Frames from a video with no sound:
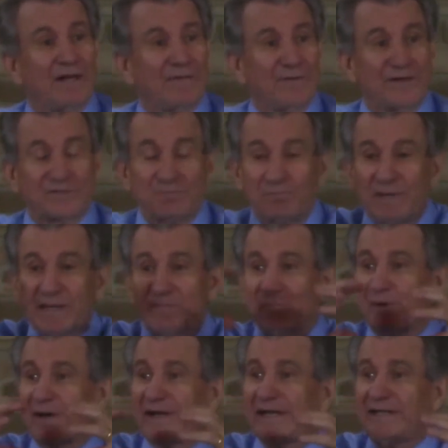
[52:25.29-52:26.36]
this
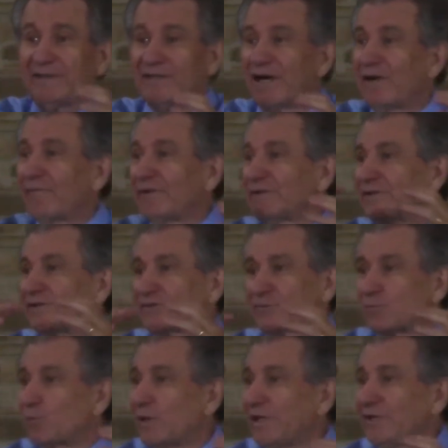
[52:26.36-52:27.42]
membrane covering the
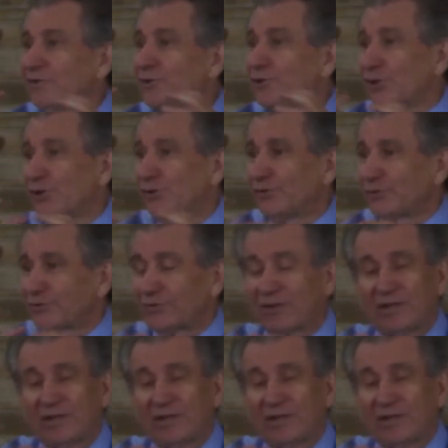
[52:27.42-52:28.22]
sweet juice,